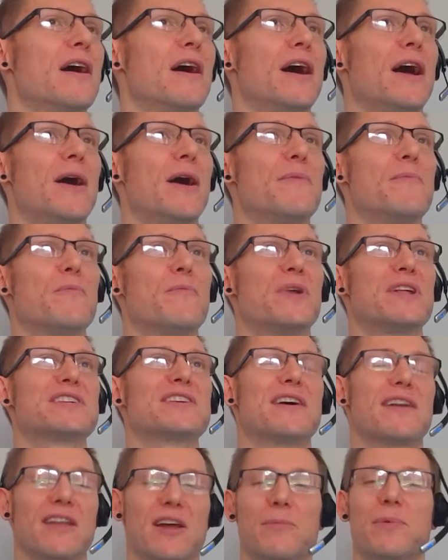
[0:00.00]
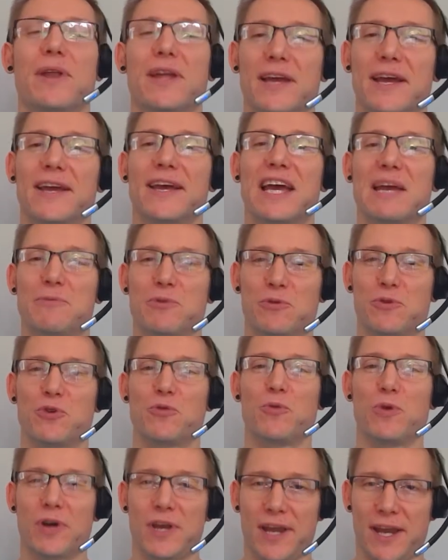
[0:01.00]
Um, but it's kind of like playing a game. You're,
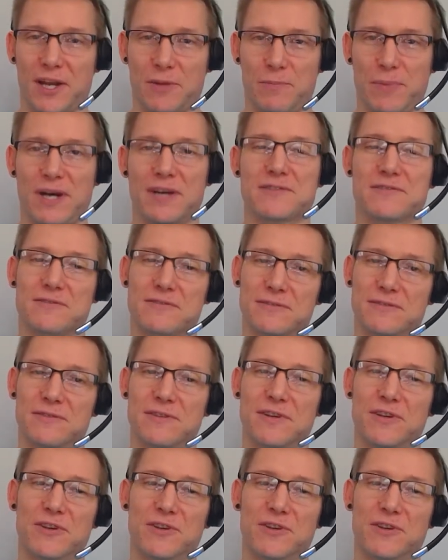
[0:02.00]
you're working out a puzzle.